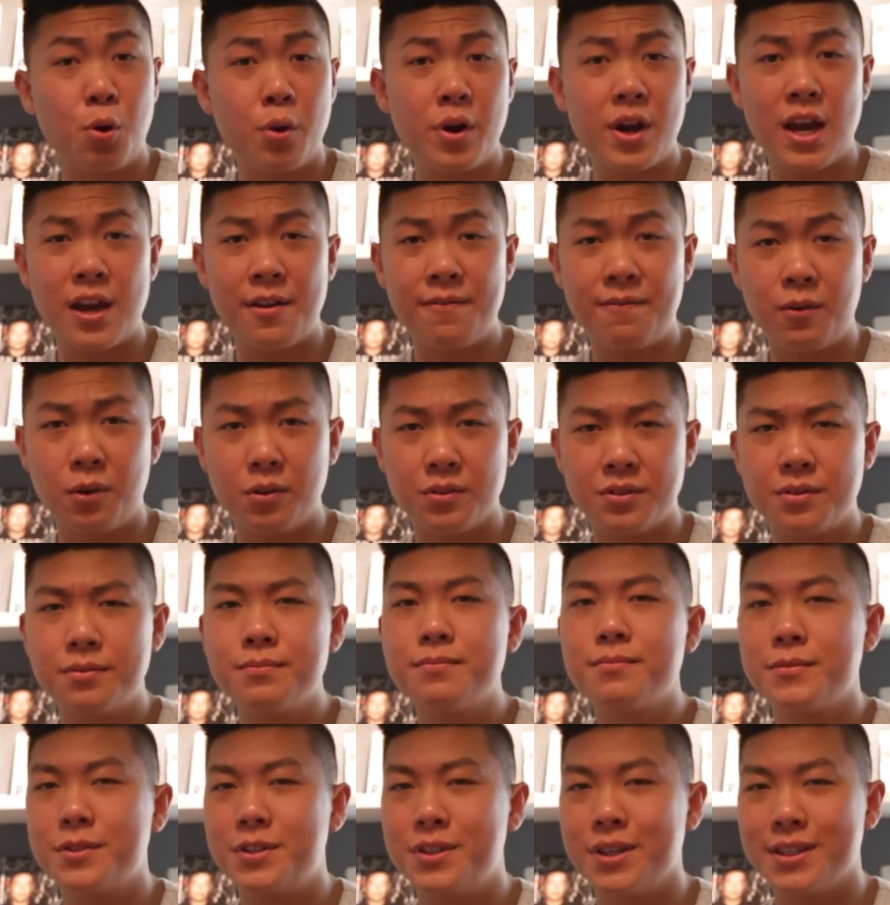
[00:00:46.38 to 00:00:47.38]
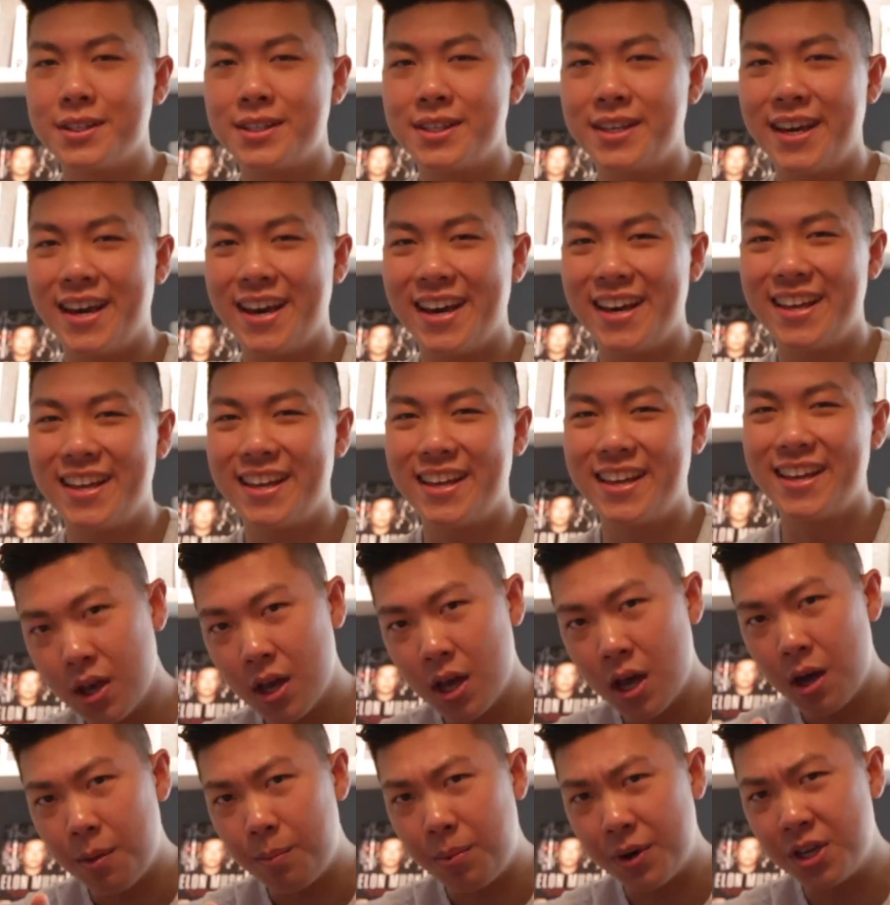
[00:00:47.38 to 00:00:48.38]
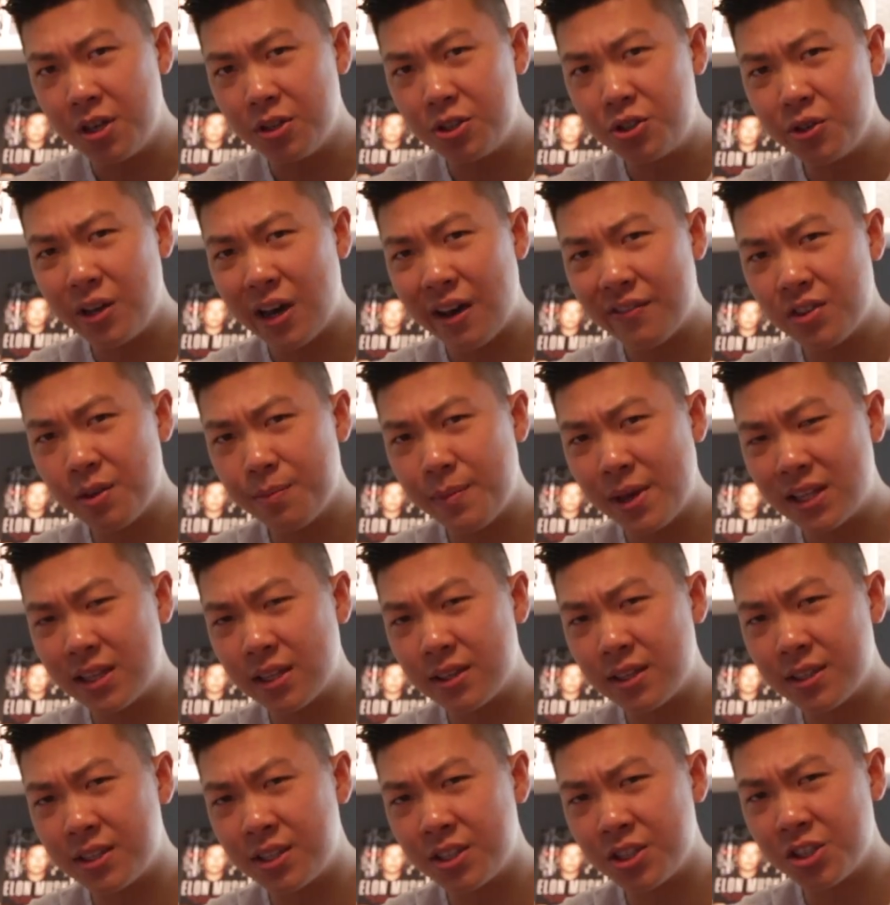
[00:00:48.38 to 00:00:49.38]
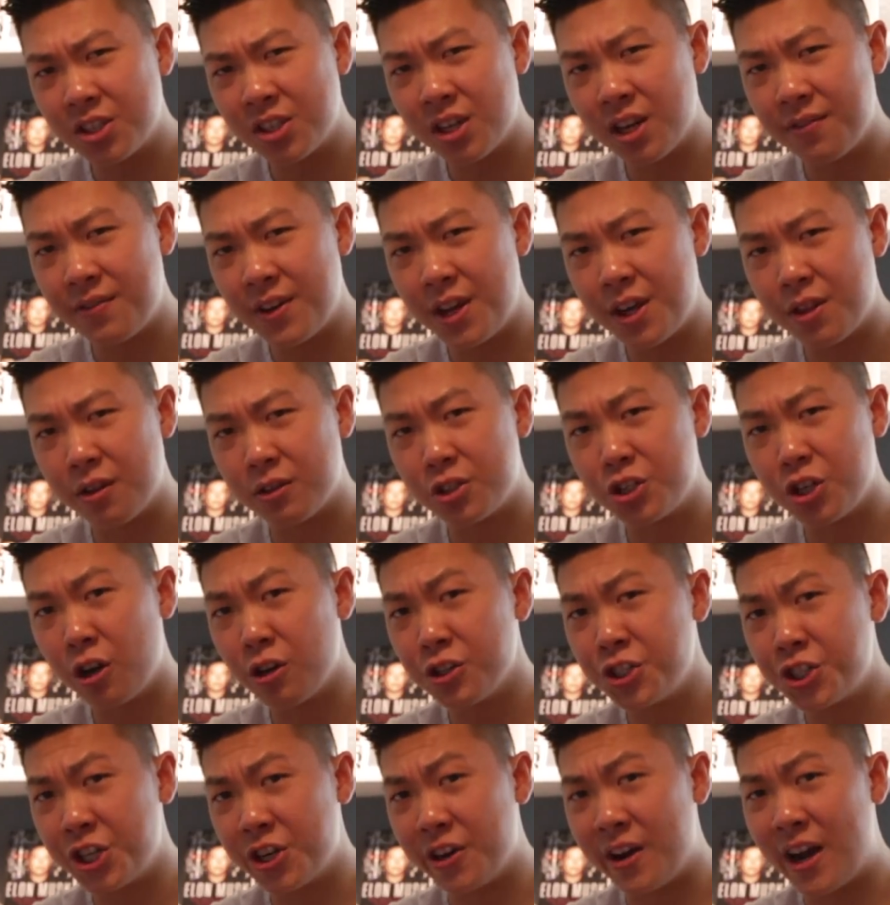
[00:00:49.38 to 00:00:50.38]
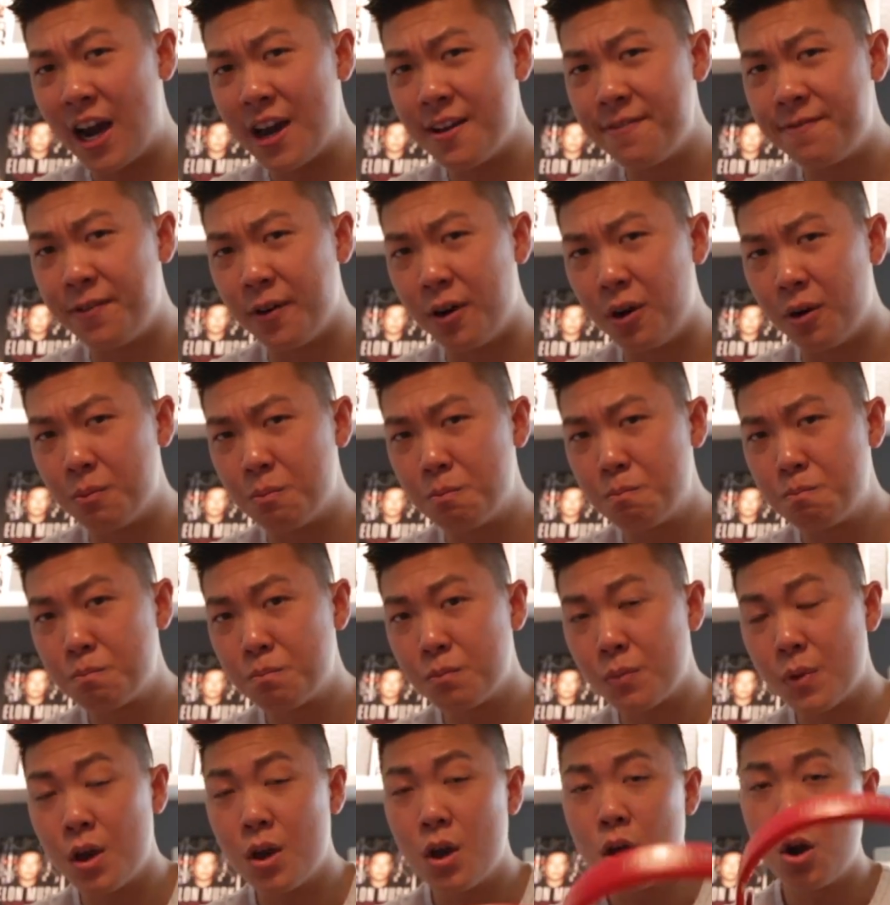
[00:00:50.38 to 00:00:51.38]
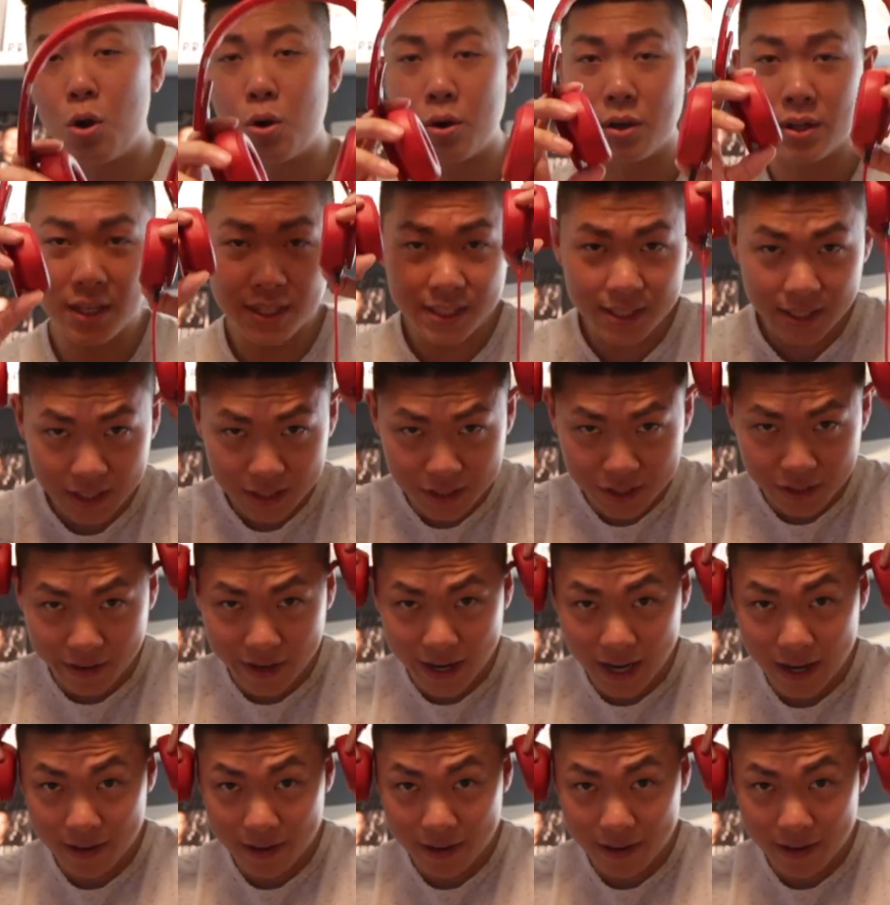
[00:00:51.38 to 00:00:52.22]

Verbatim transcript: or headphones just yet. But you do have to make the decision of either charging your iPhone or listening to your